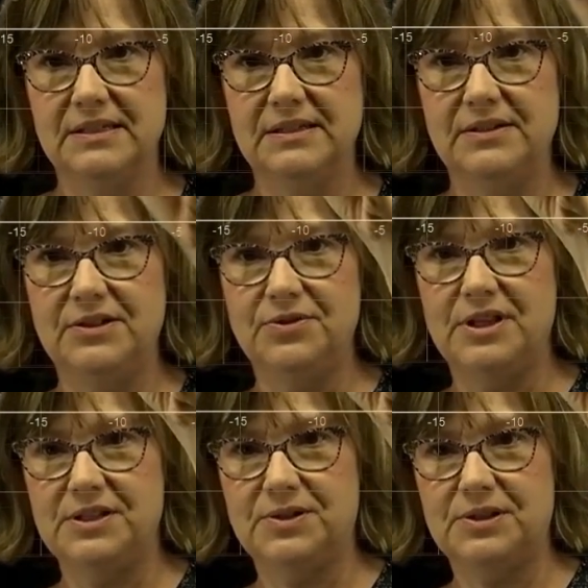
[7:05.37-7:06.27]
do
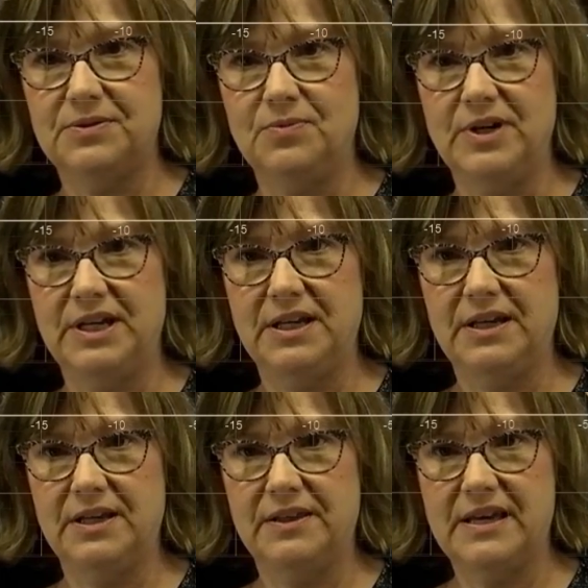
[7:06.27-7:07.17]
this
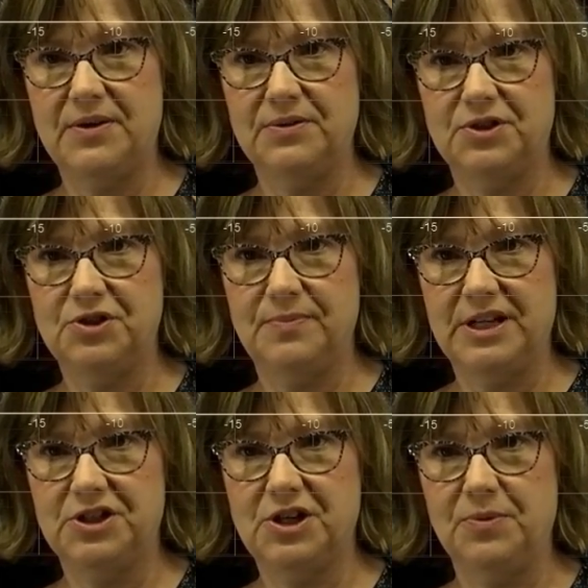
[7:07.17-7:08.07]
without too
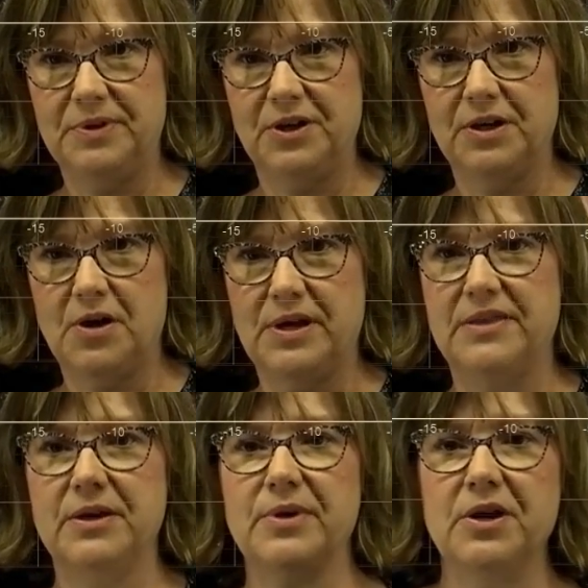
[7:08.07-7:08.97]
much help here. Okay,
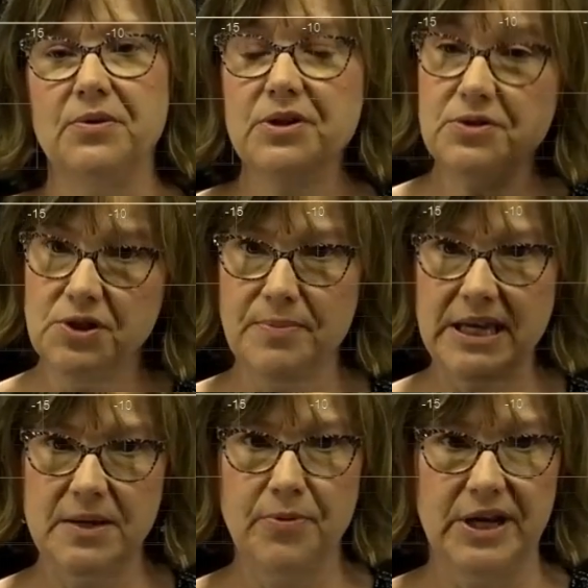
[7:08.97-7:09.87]
there we go. Those are my
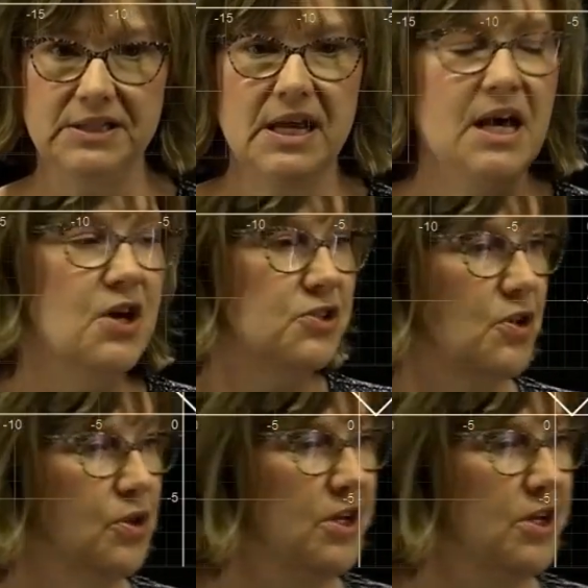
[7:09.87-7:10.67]
key points. So look at